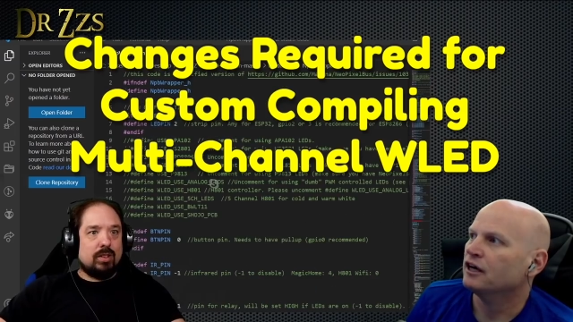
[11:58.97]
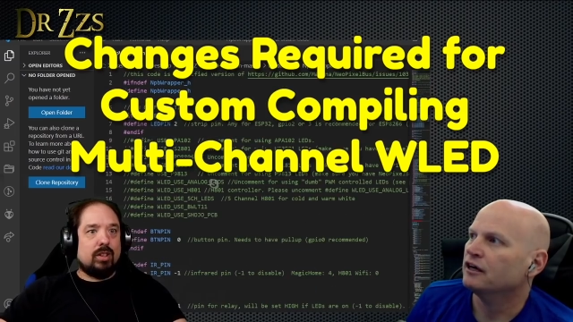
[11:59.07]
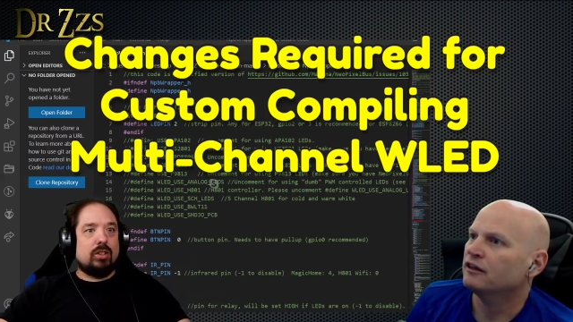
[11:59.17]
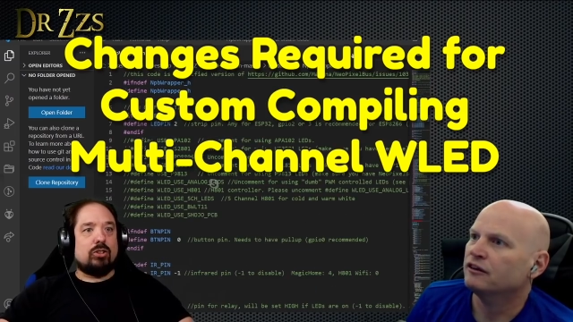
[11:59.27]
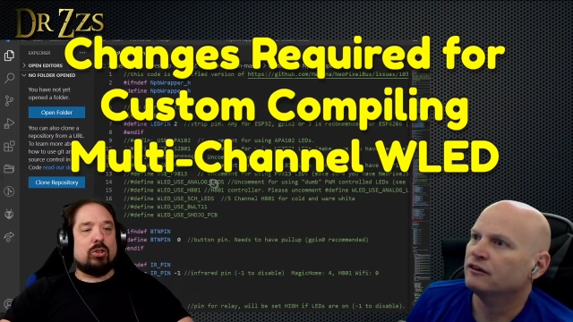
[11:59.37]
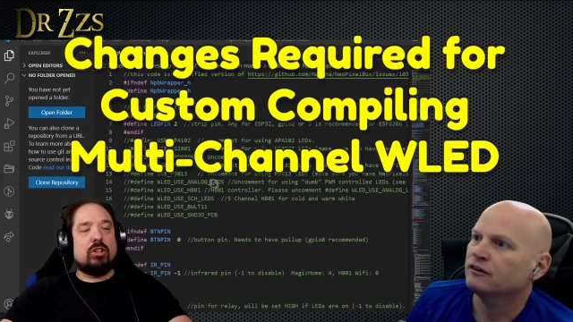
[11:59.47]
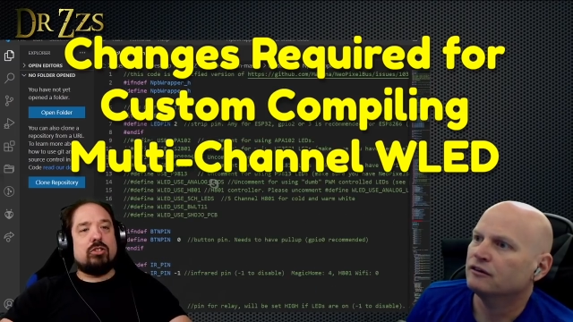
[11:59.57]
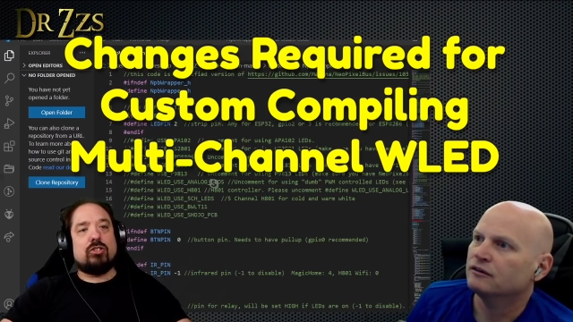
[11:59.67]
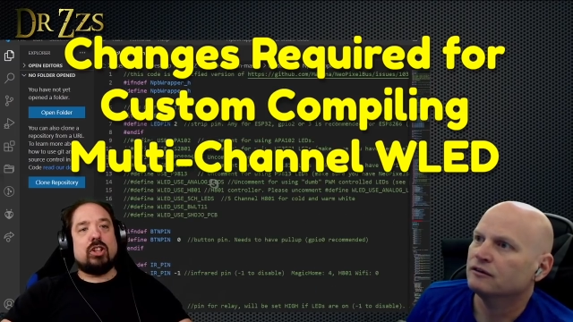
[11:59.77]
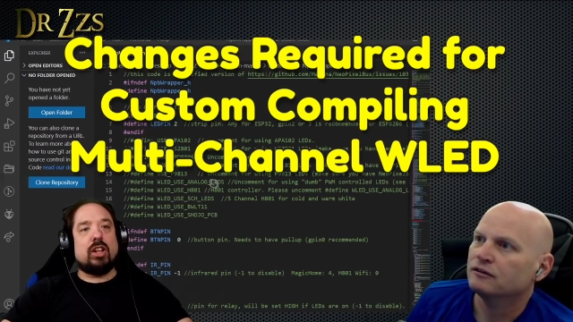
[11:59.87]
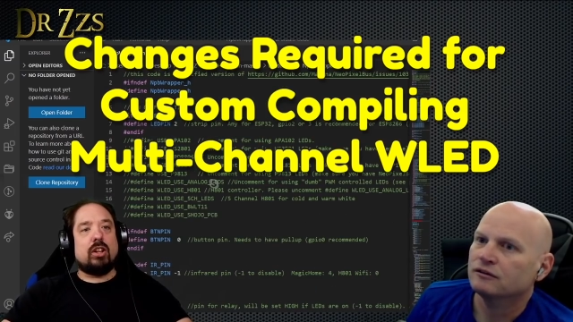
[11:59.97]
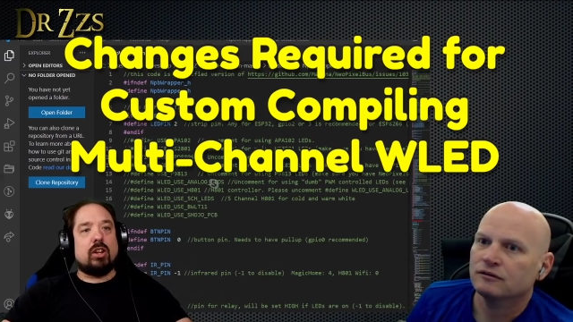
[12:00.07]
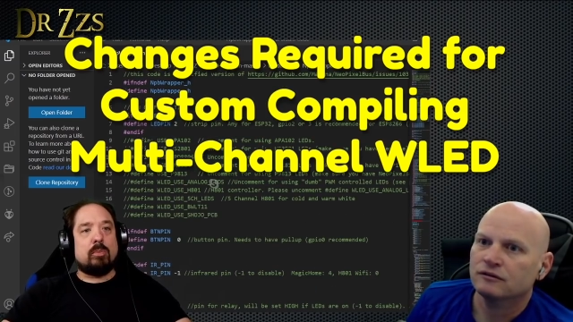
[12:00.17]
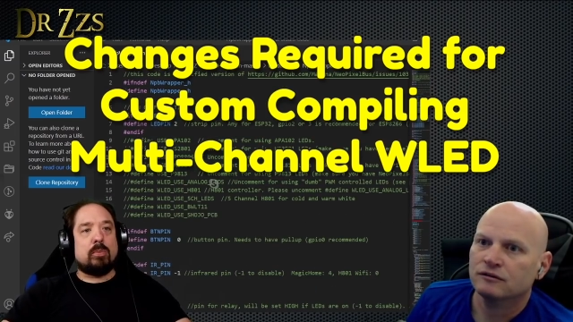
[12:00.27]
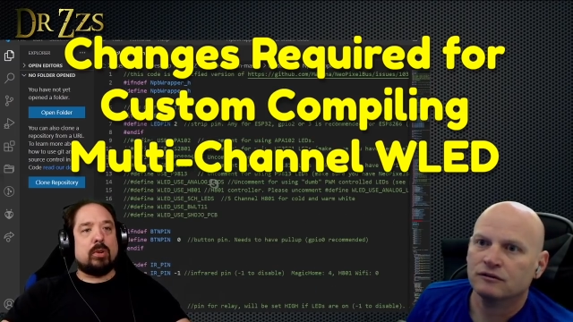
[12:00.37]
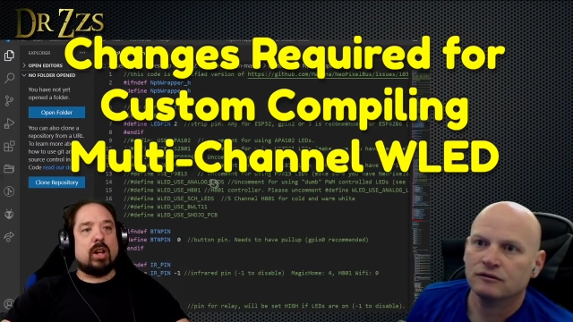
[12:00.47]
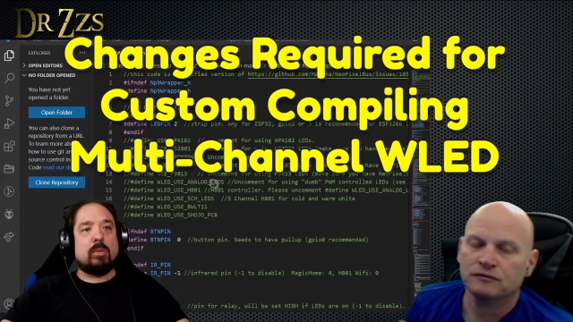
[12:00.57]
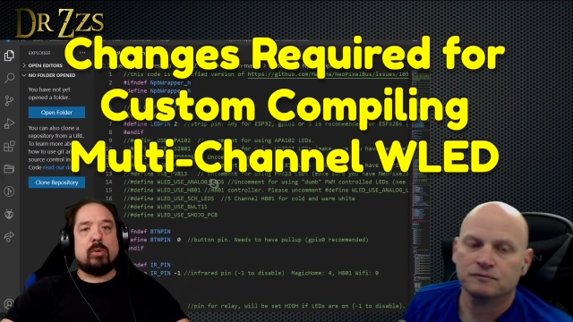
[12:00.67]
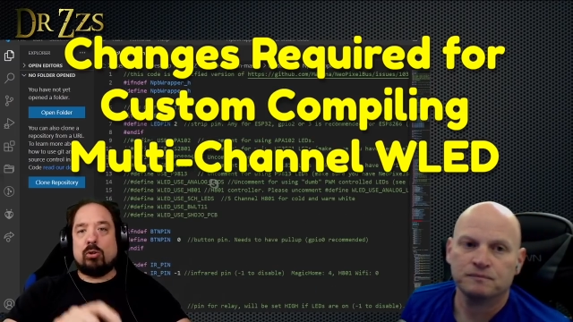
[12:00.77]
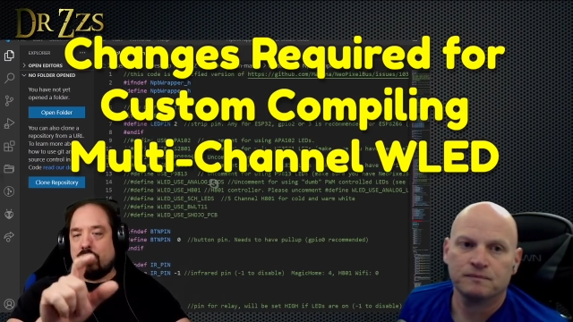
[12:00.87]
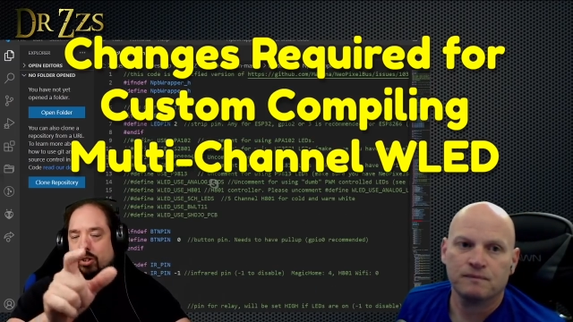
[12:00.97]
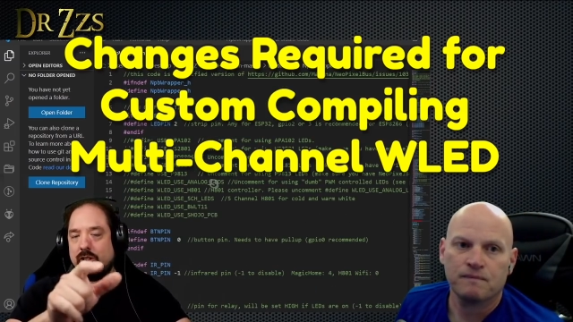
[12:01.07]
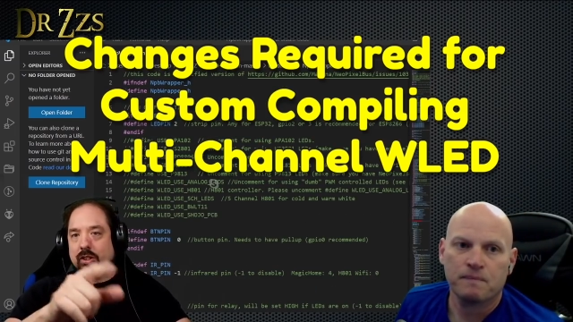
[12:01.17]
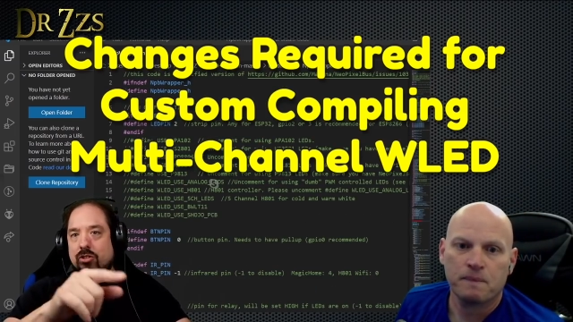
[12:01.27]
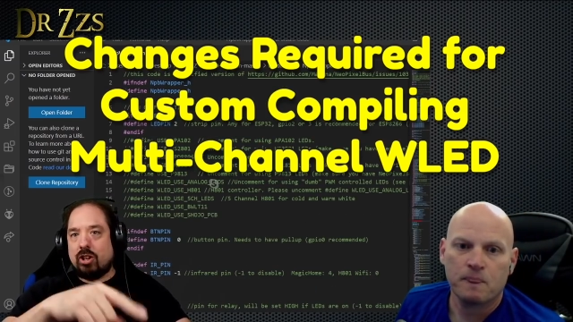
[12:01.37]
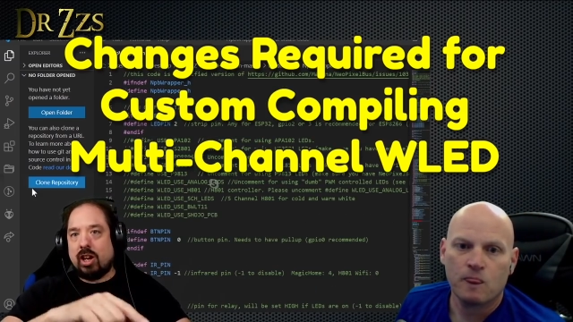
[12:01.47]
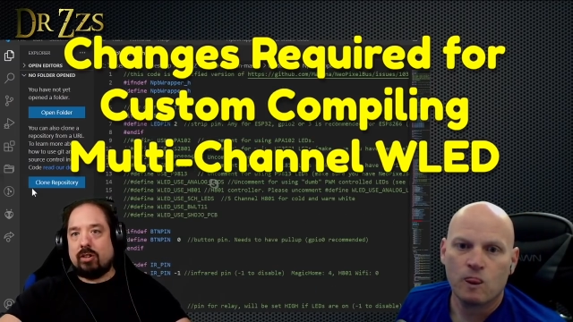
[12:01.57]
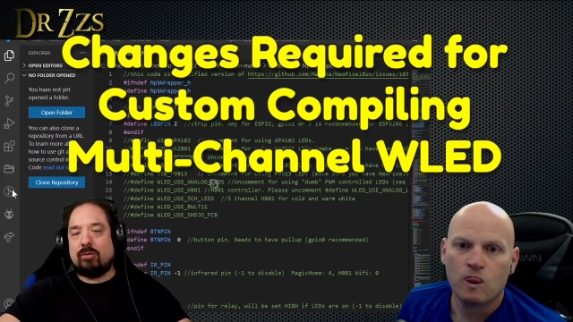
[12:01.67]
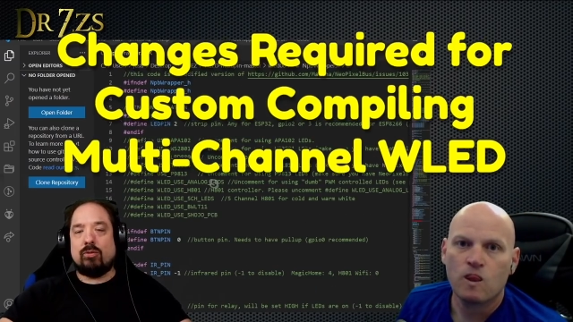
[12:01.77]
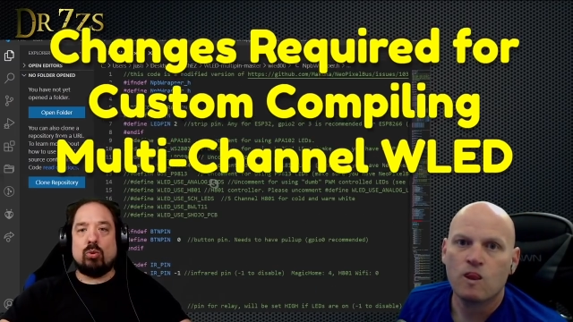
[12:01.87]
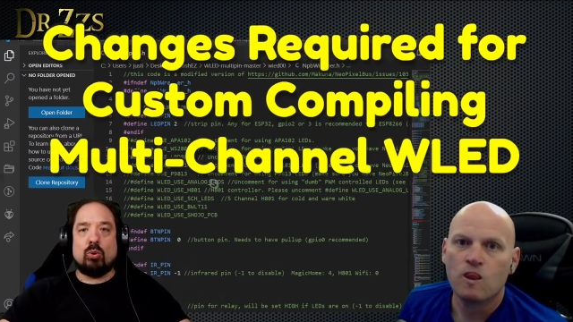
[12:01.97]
Speaker 1: so uh, this is the GitHub I posted in the chat for